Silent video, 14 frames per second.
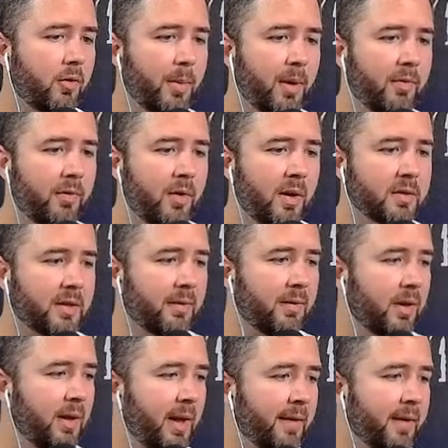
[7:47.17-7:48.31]
Feel bad for you guys having
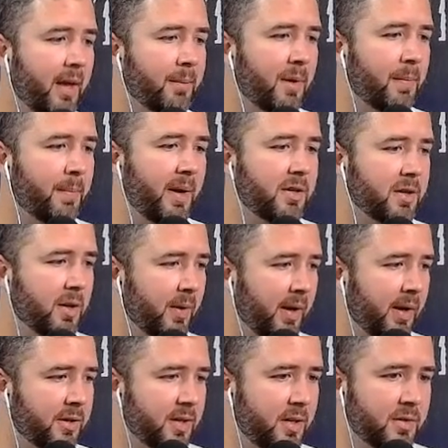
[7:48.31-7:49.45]
to navigate my page now. I
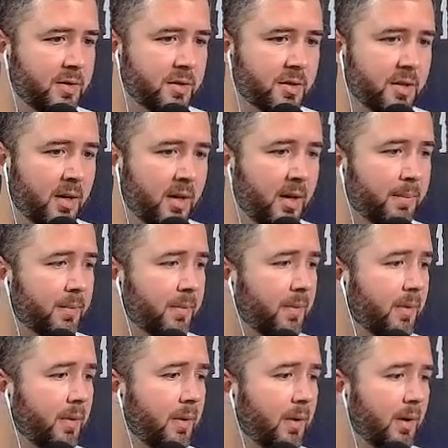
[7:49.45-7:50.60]
gotta change this shit up.
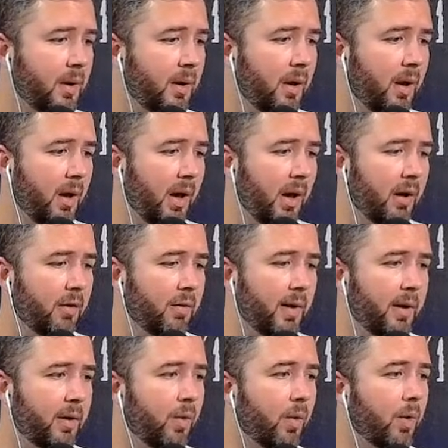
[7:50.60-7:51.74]

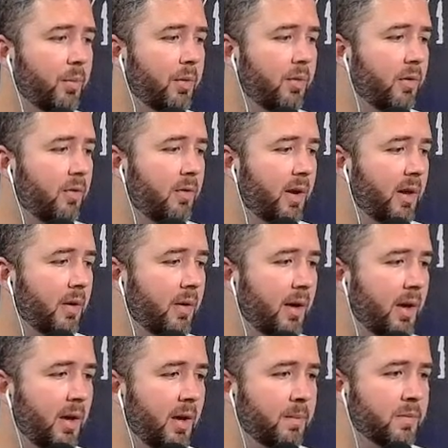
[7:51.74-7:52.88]
Alright, horror movie video
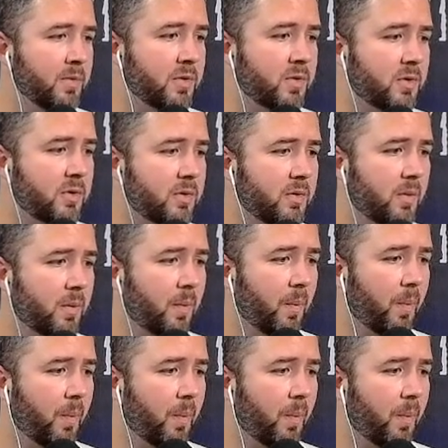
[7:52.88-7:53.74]
games.